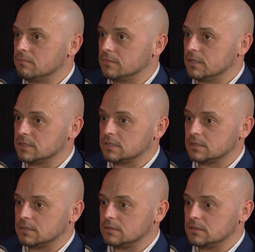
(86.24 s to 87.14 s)
There's
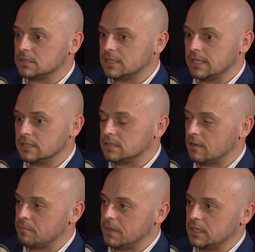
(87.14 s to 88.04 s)
dealers that
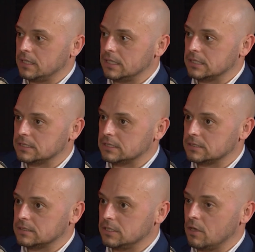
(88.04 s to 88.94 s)
have been in
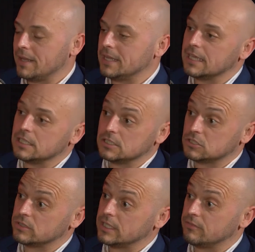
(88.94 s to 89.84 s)
this, in the
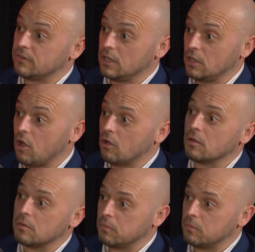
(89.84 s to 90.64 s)
industry for a long